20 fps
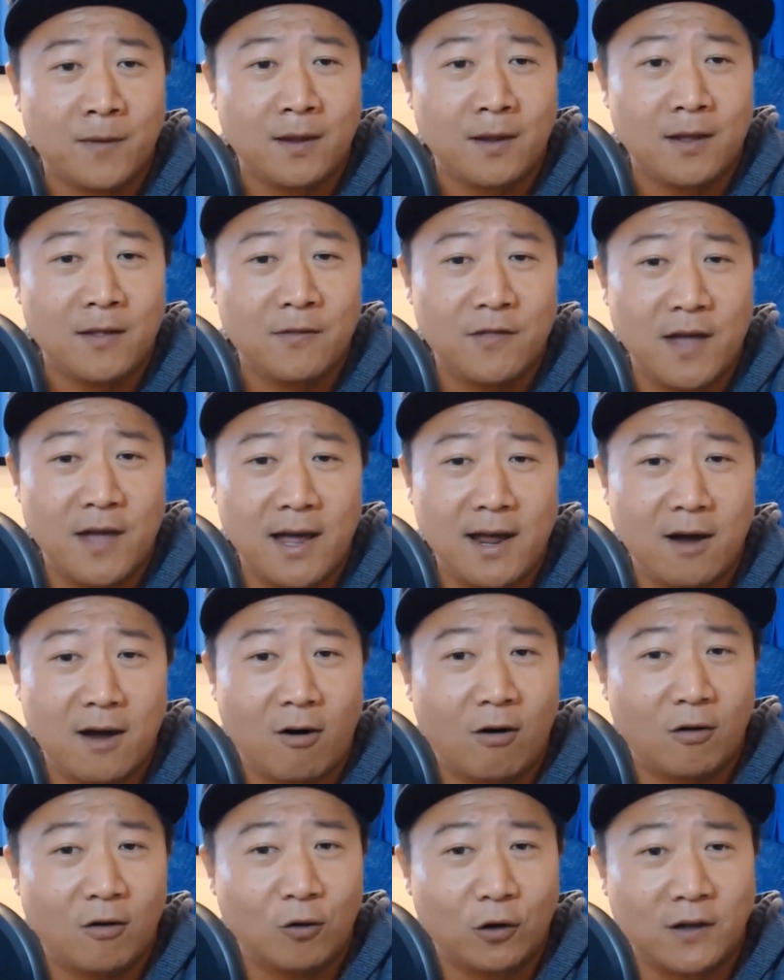They
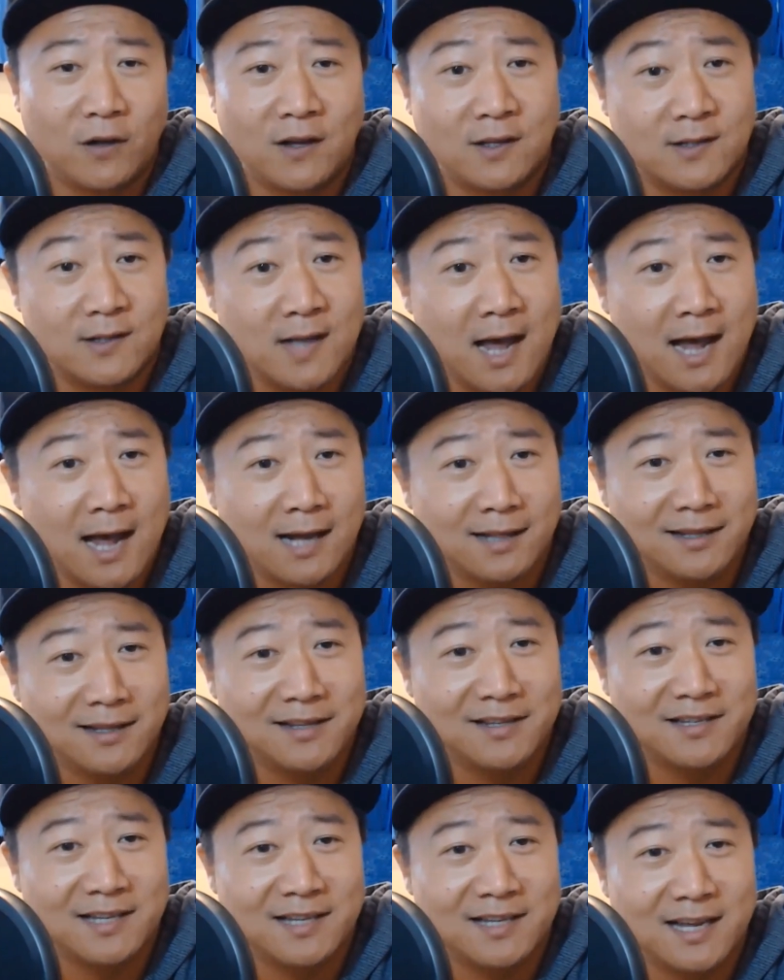look exactly
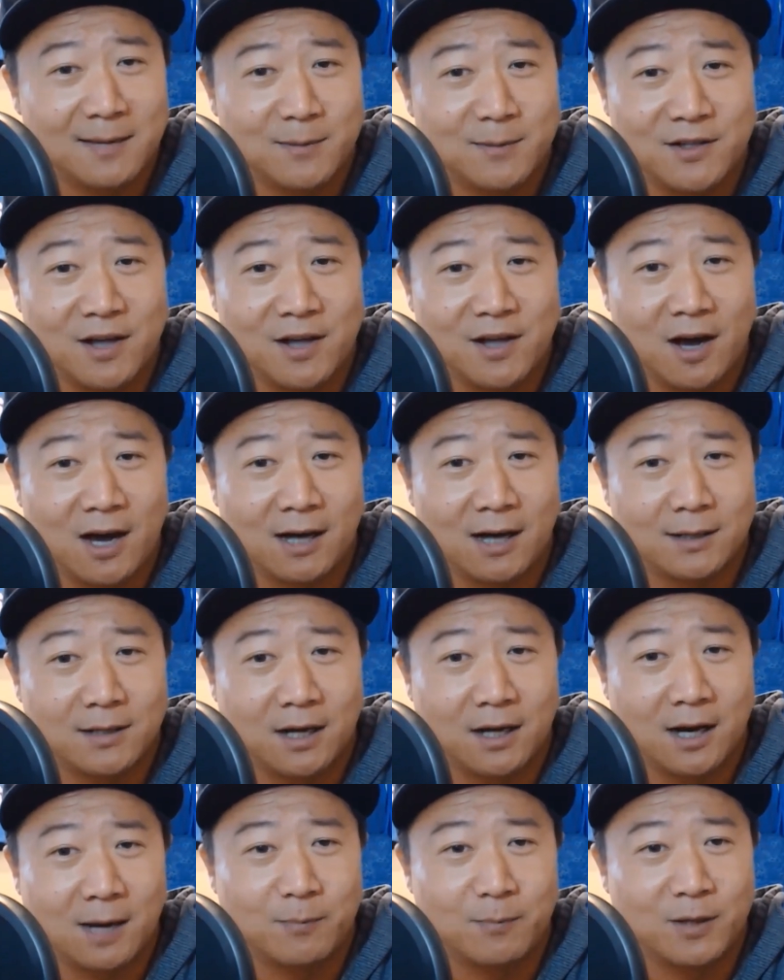the same as the
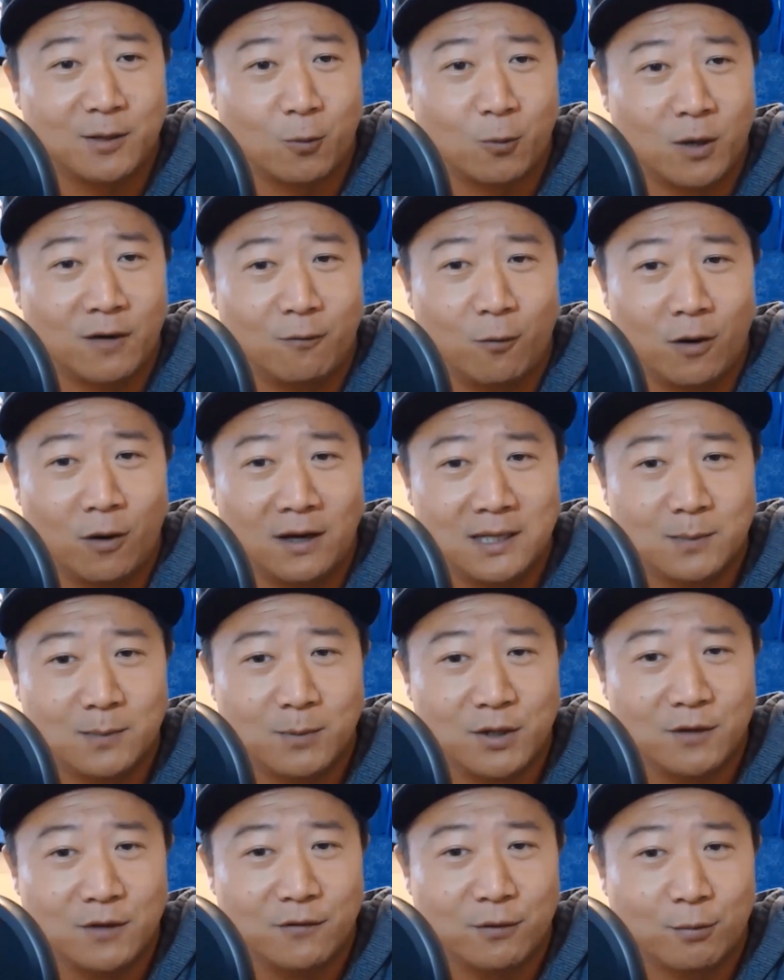Optic one of ones,
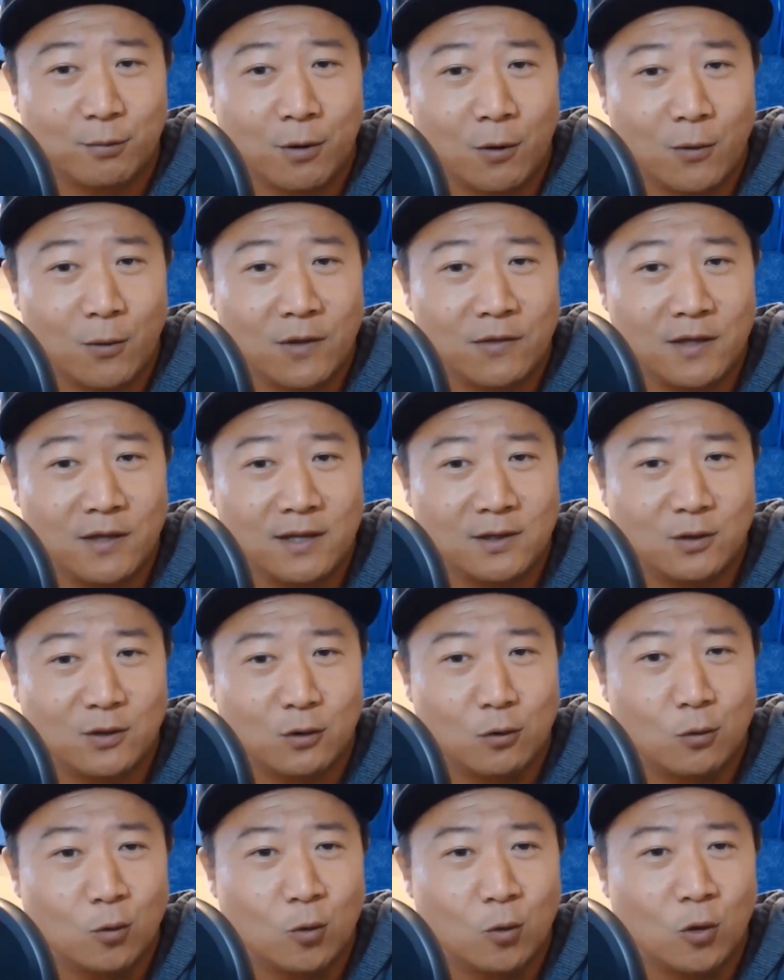but you throw in these
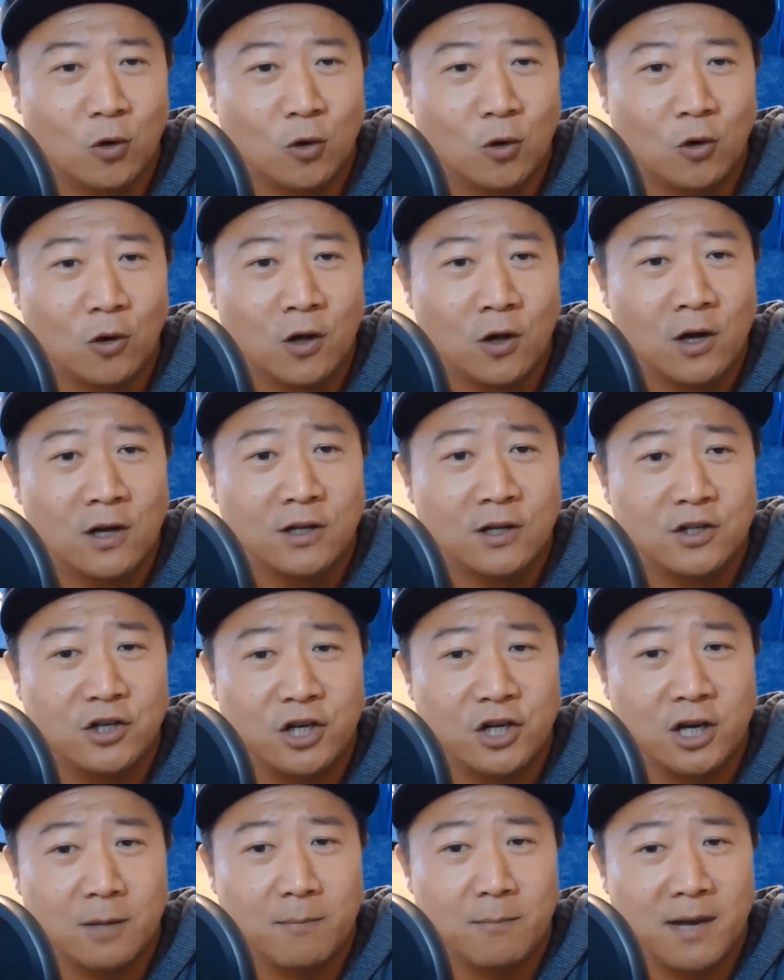cool
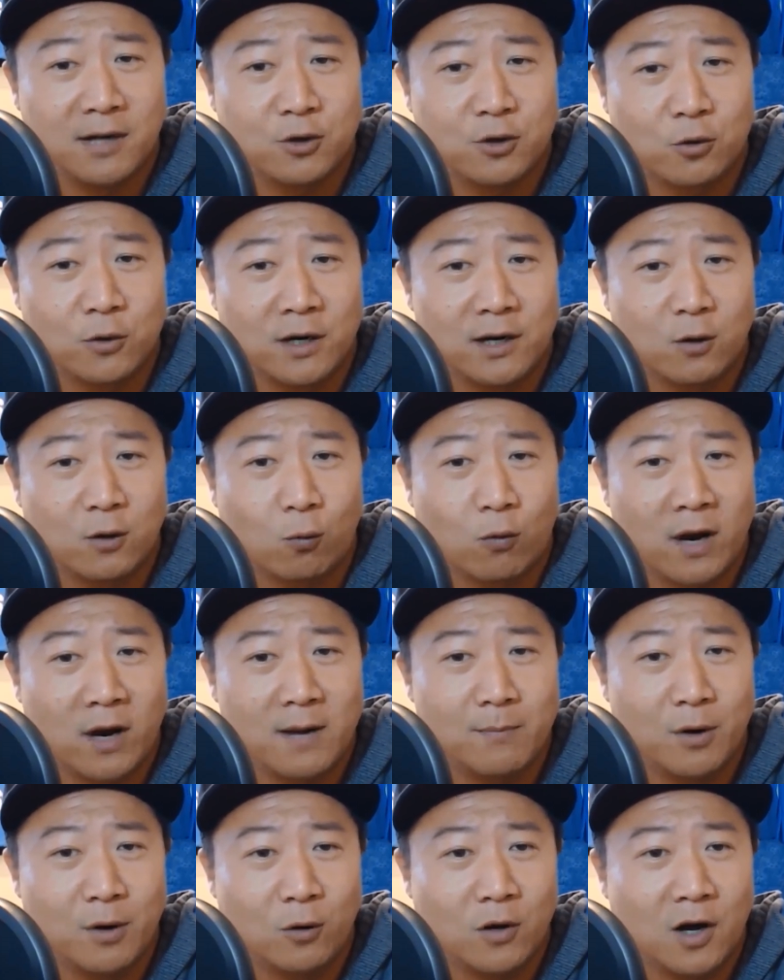geometric
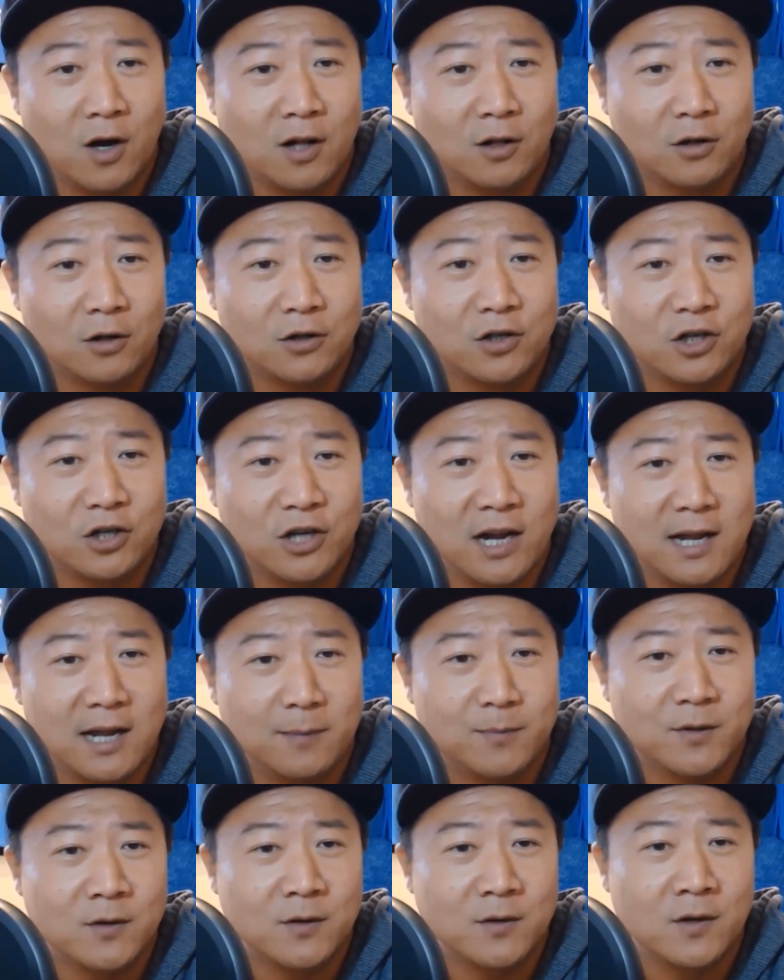rainbow colored
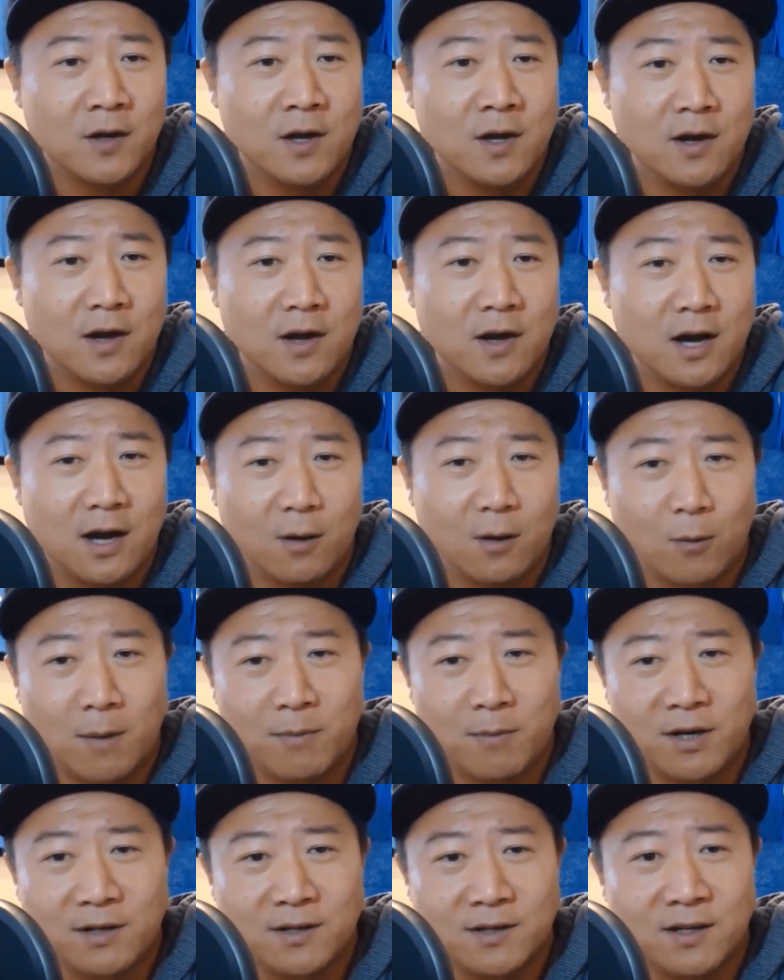shapes
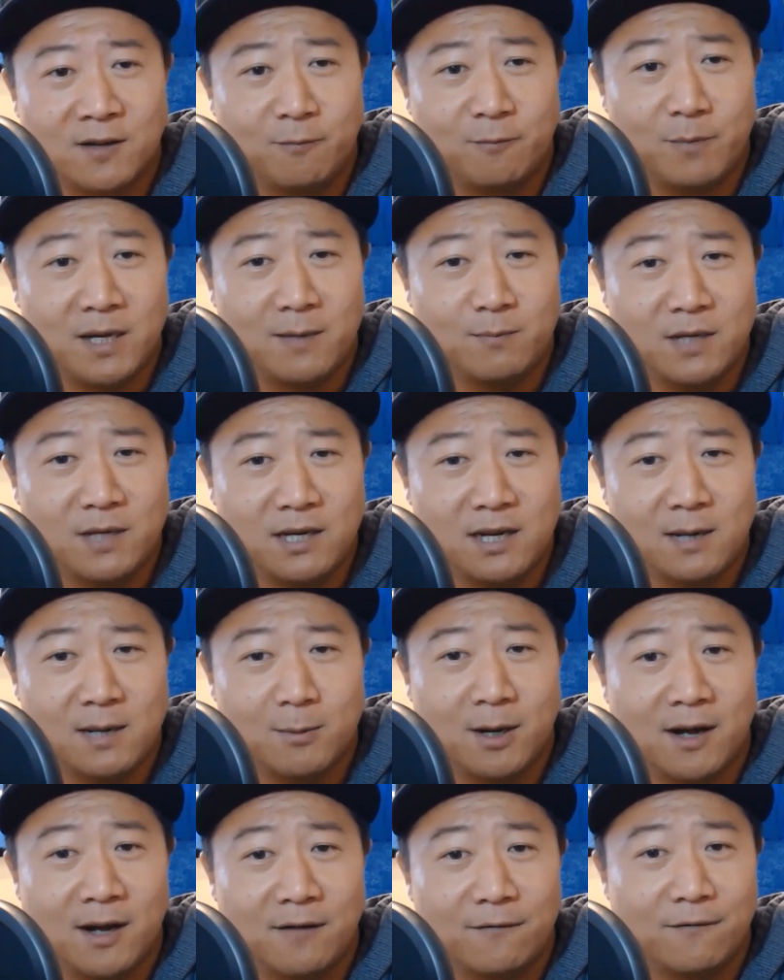reminiscent of Beam
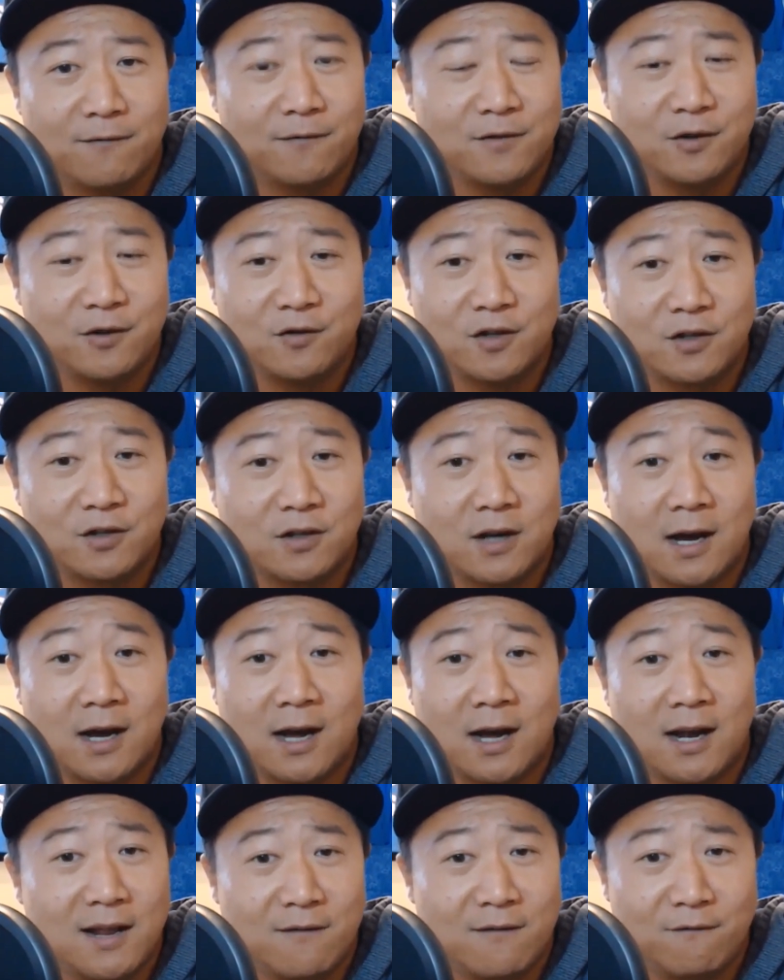Team, and you just
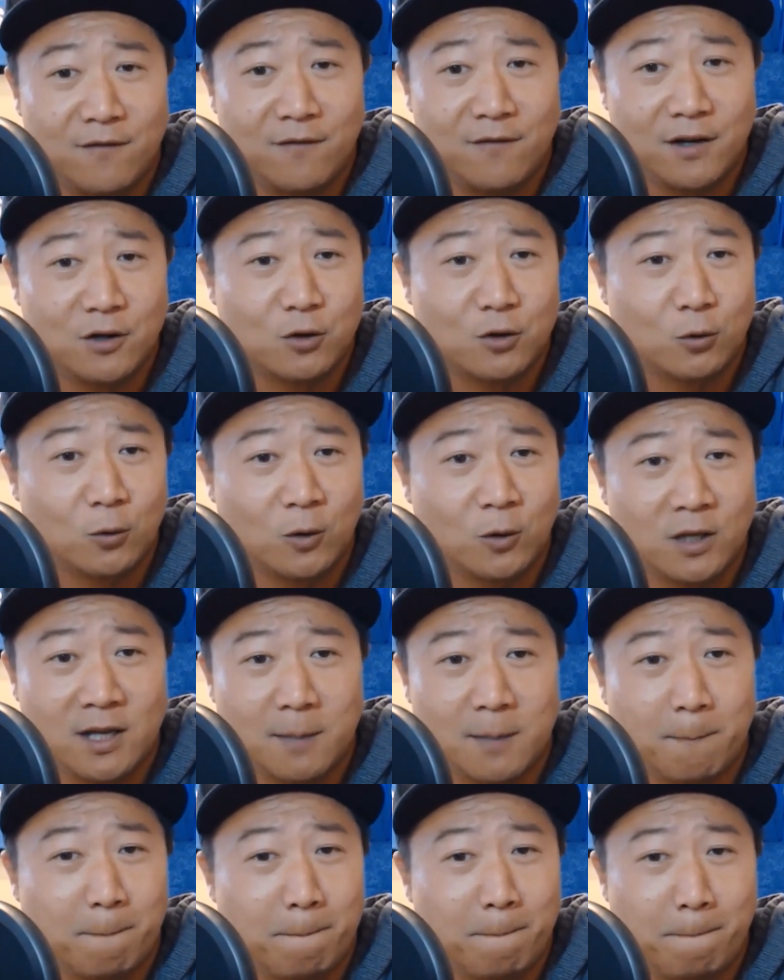got a
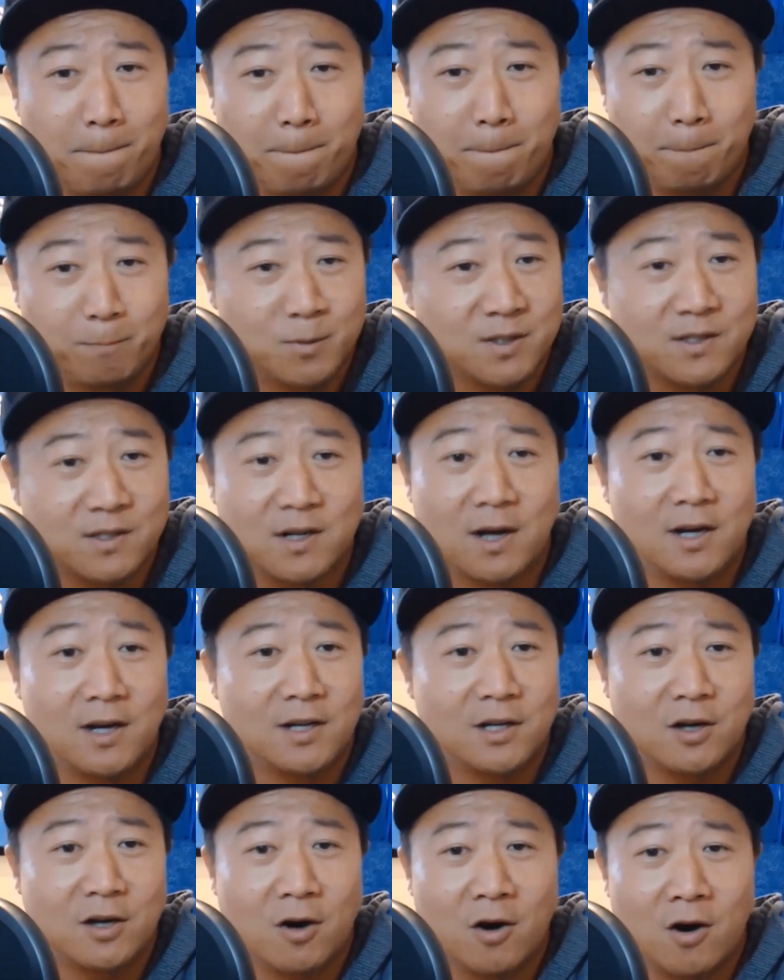visually
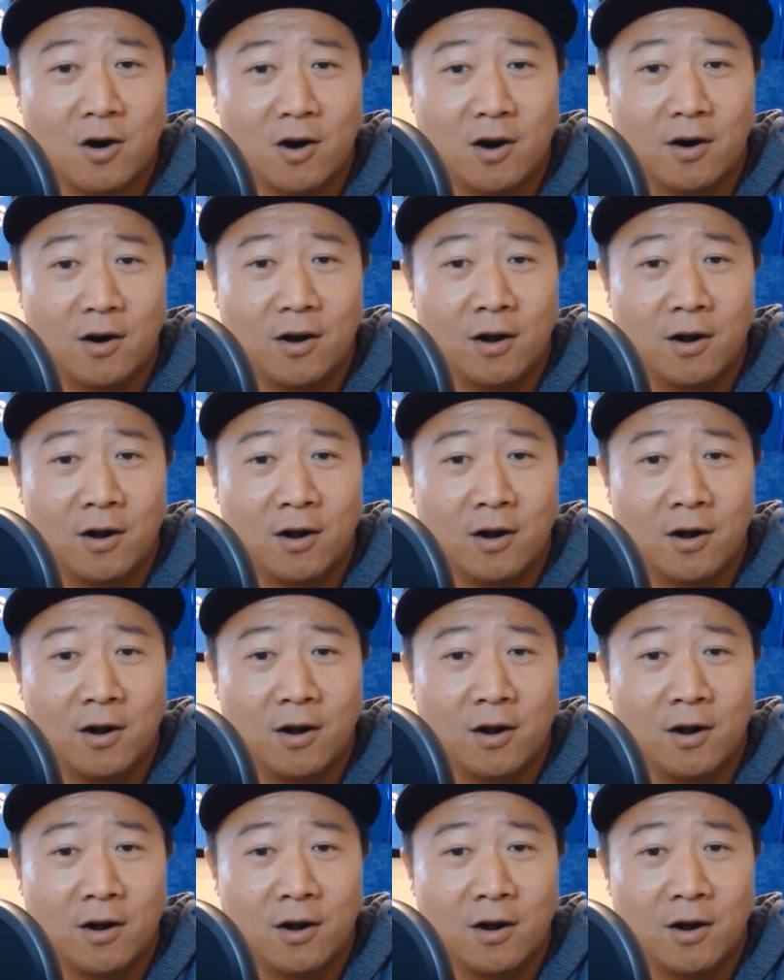stunning card